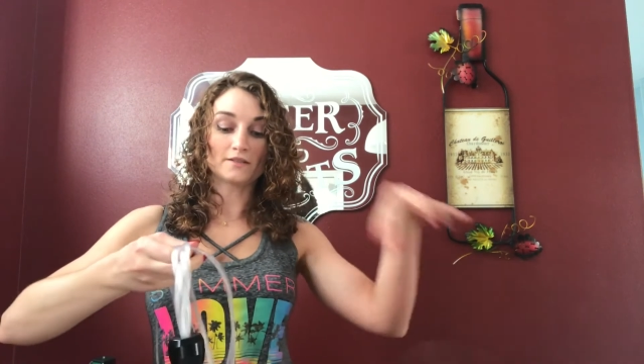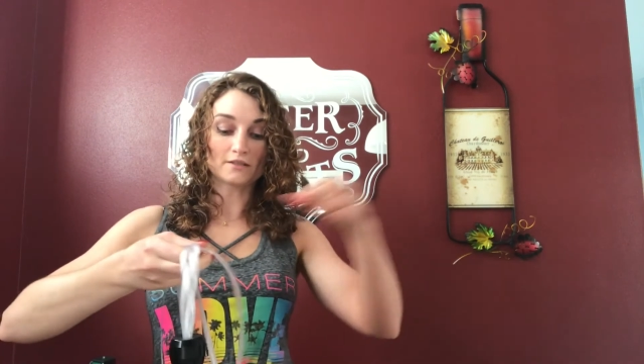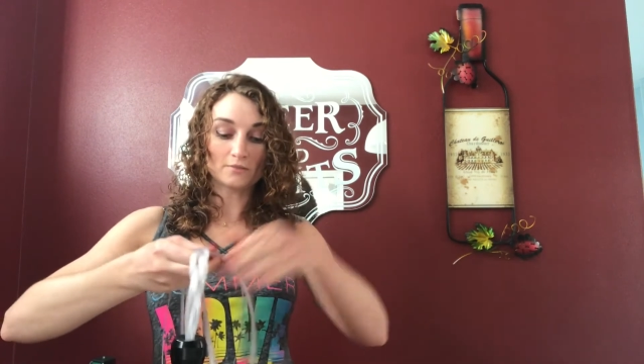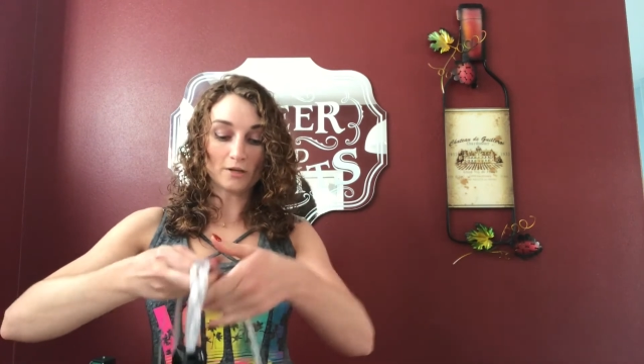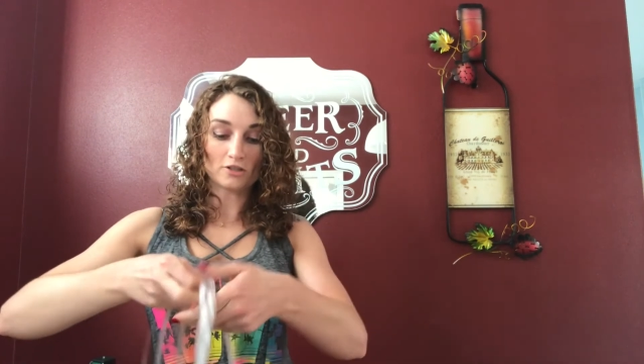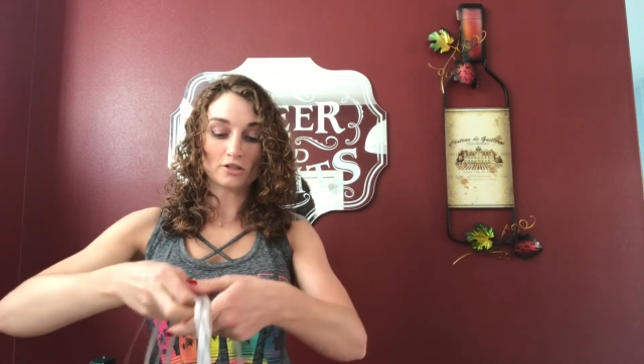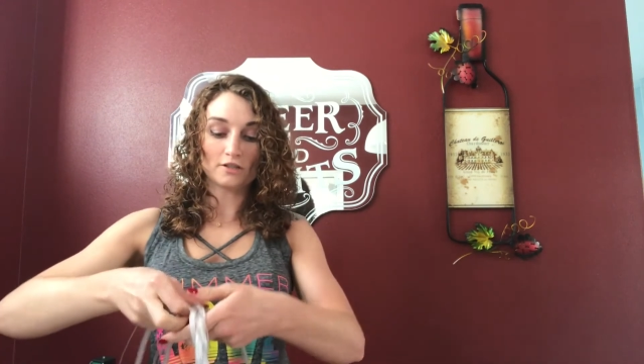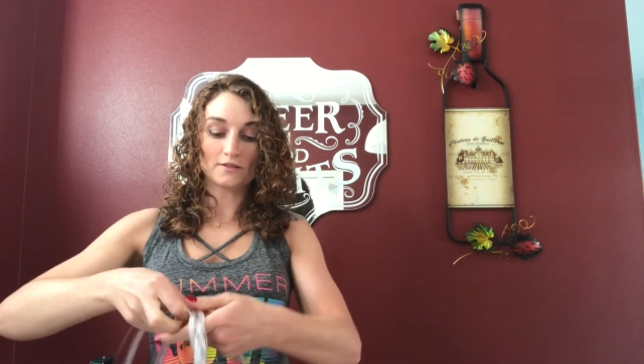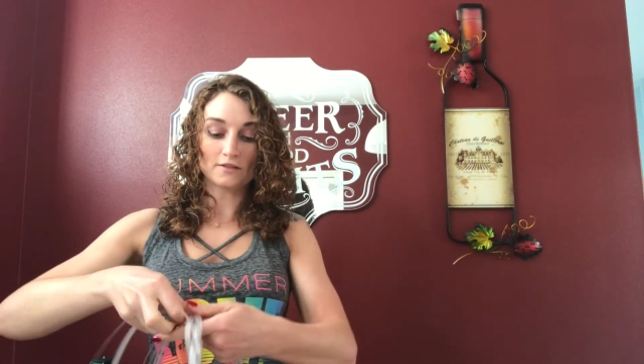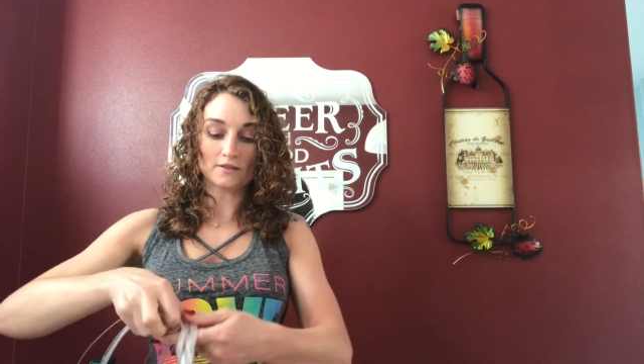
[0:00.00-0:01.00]

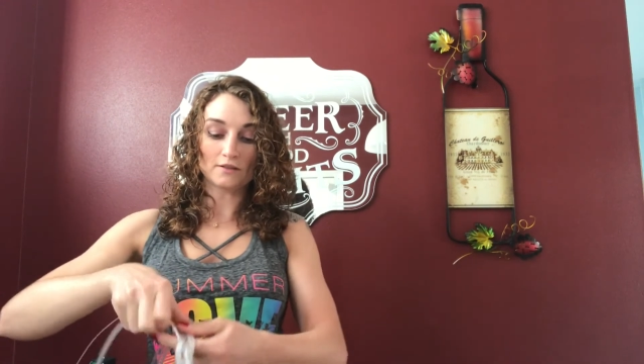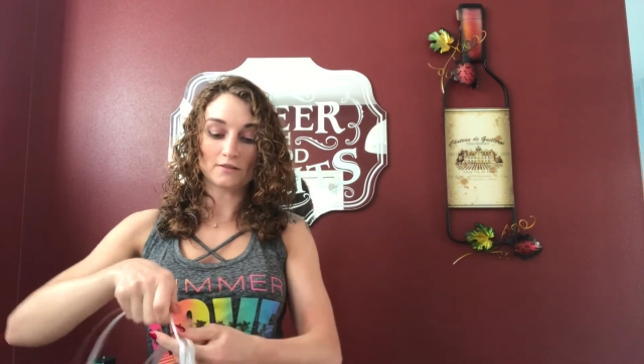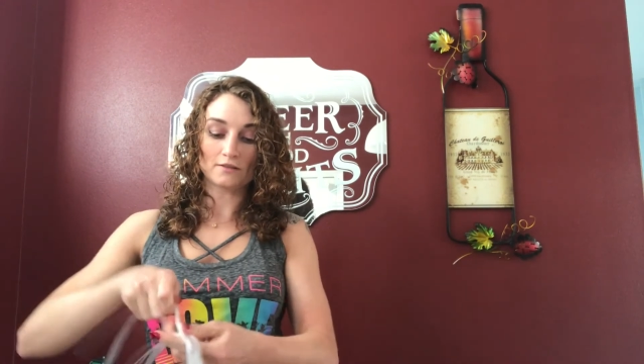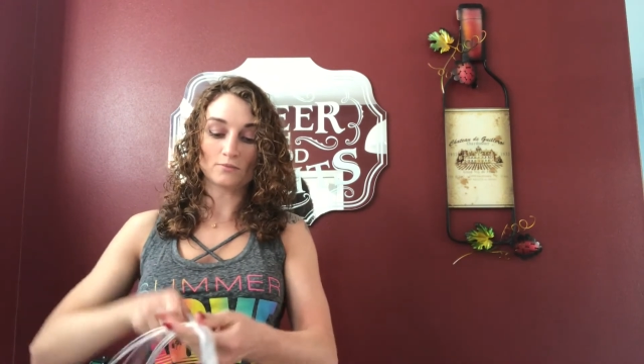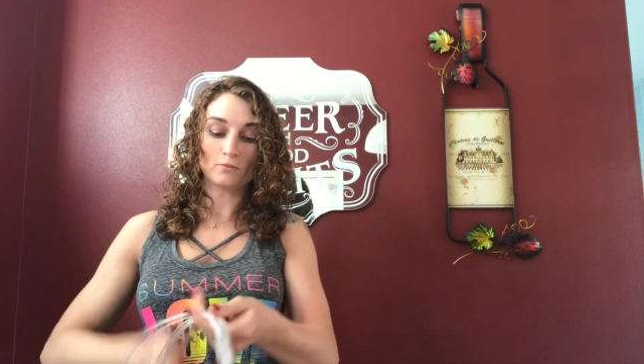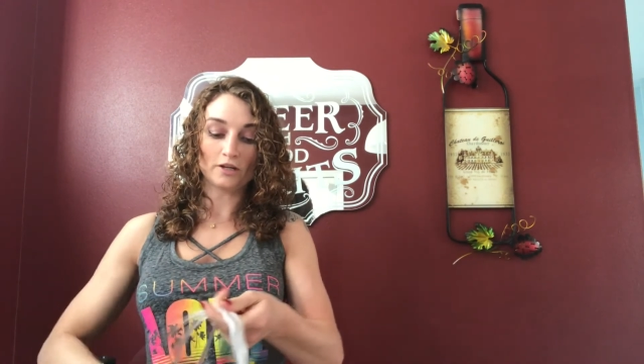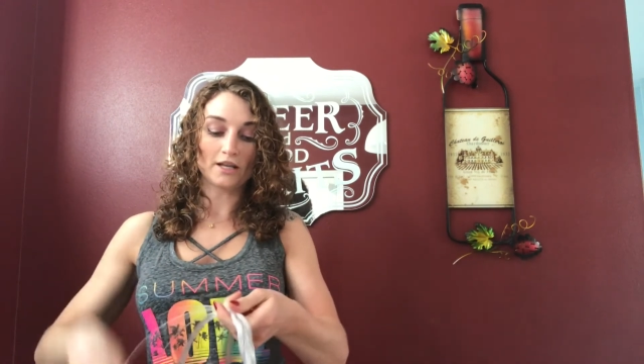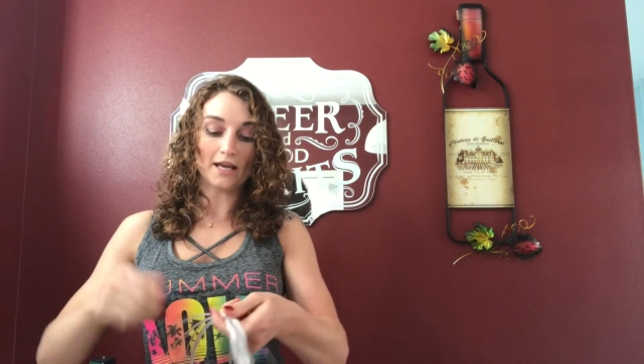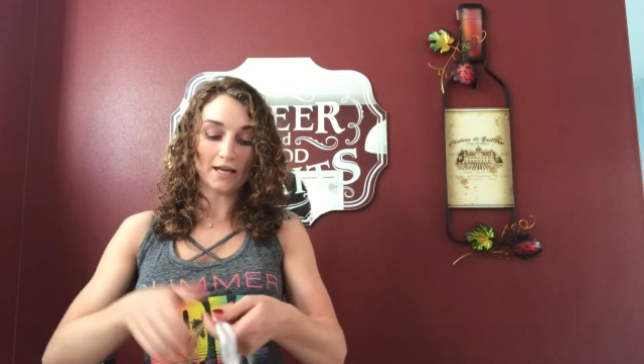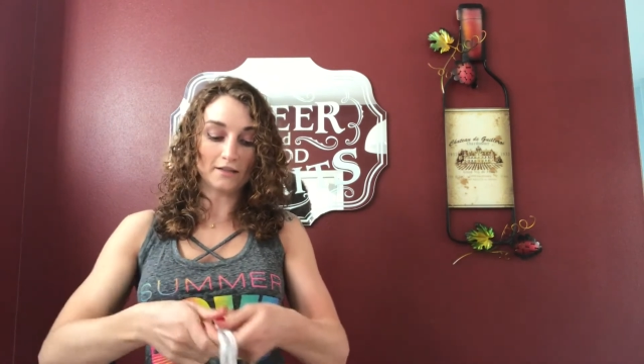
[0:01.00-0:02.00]
especially since this one
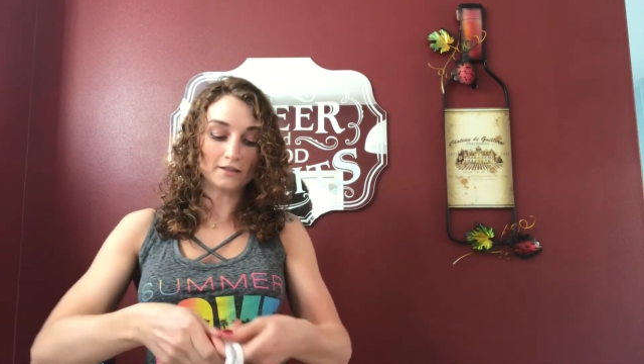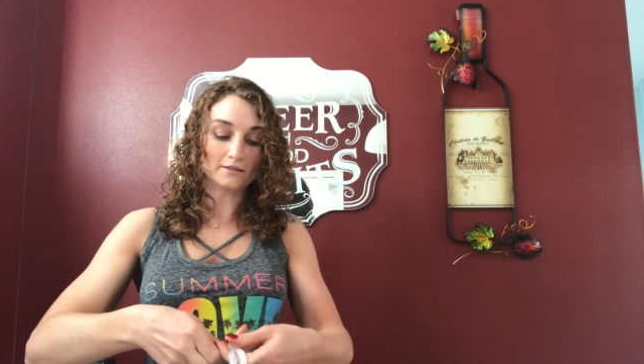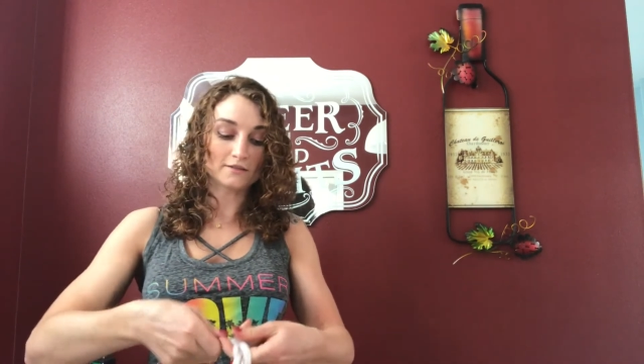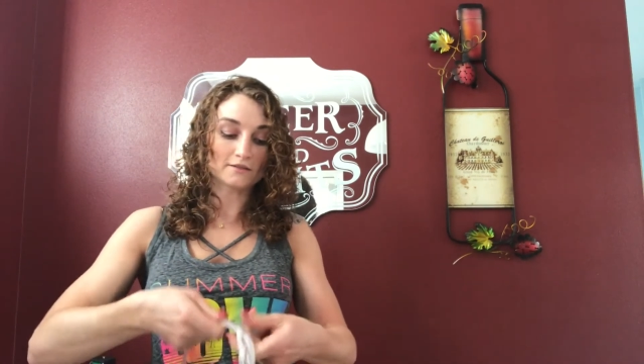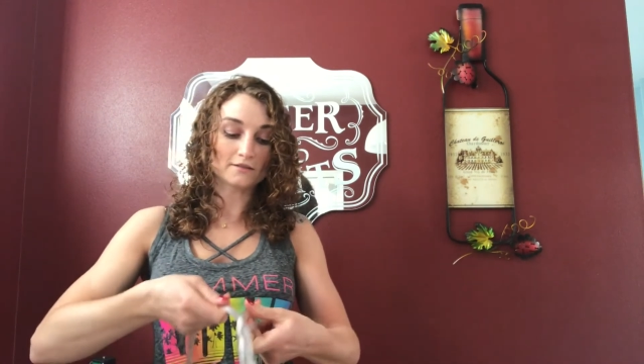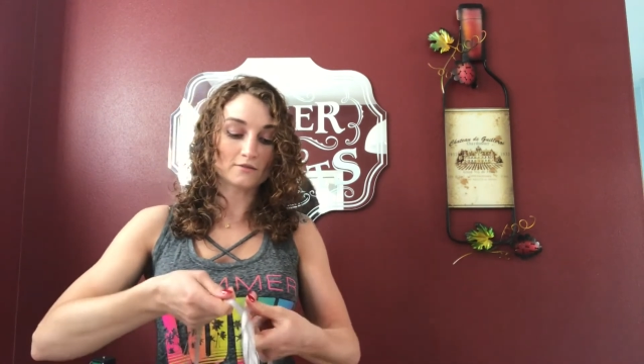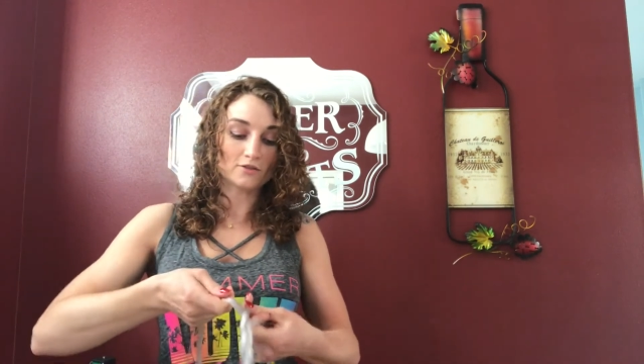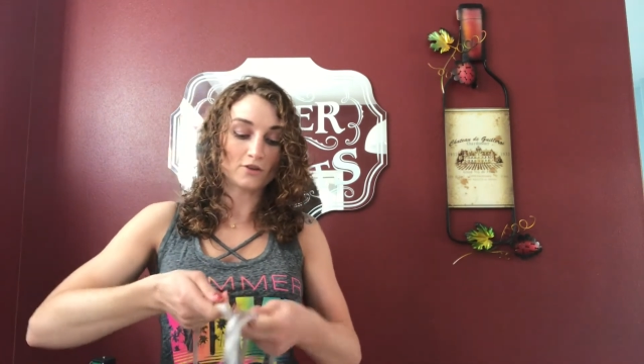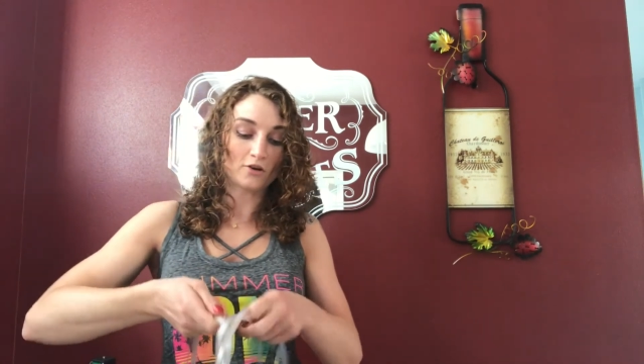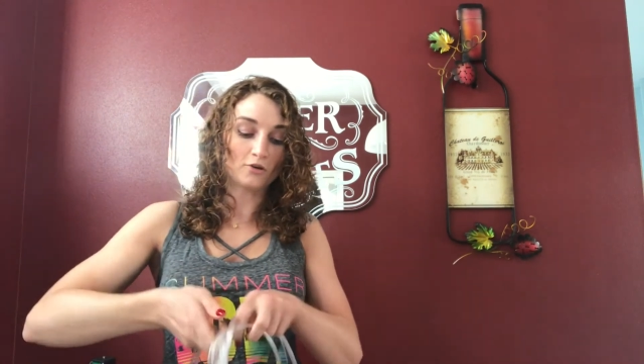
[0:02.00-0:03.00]
again is
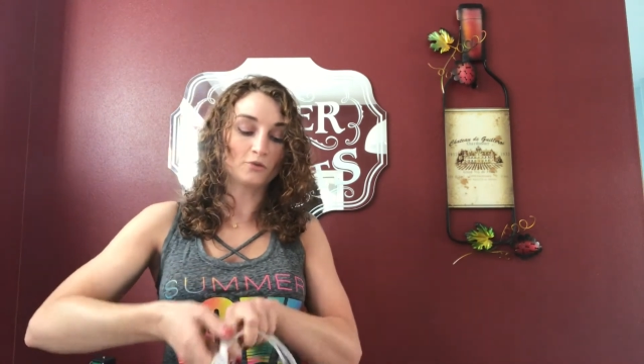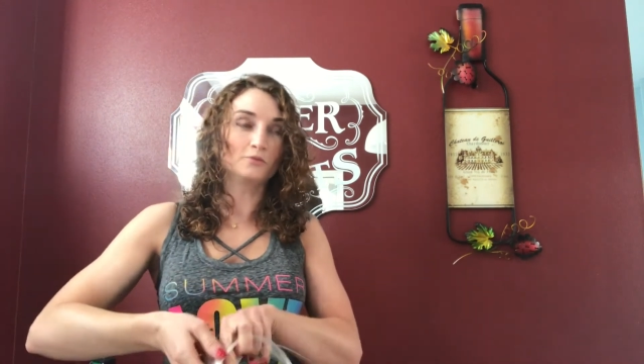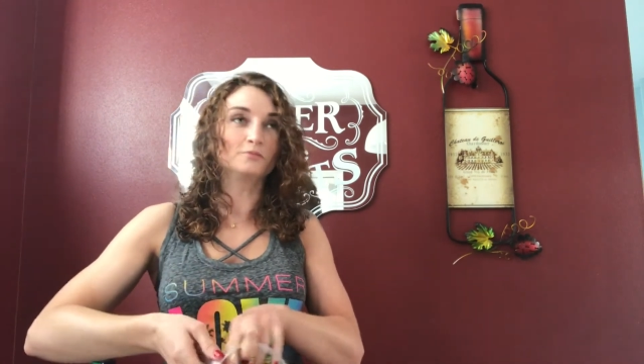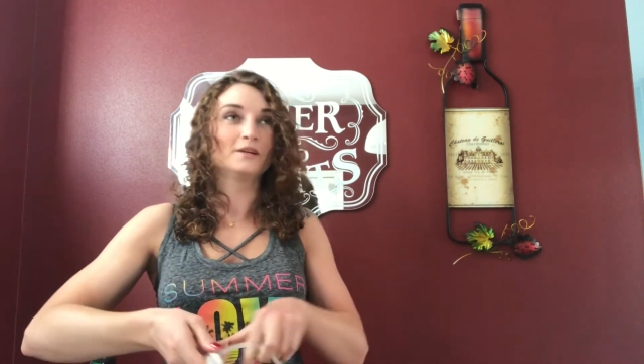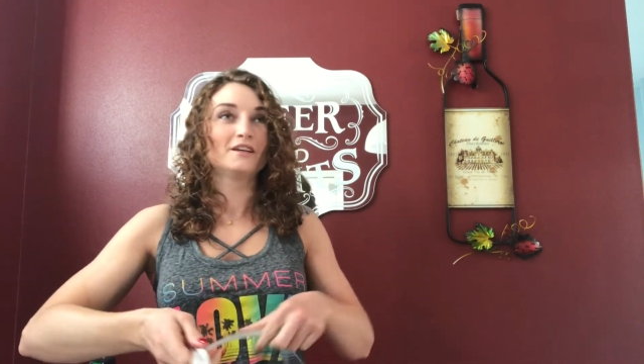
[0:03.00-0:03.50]
so